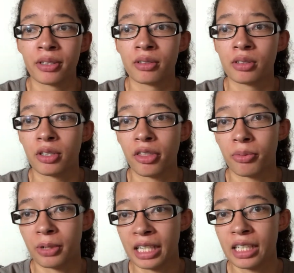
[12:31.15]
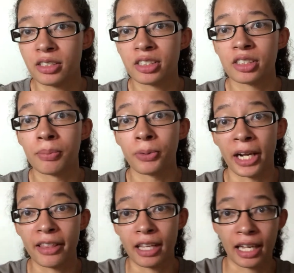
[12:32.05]
I'm doing three just
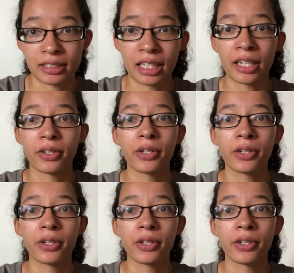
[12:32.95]
to break the egg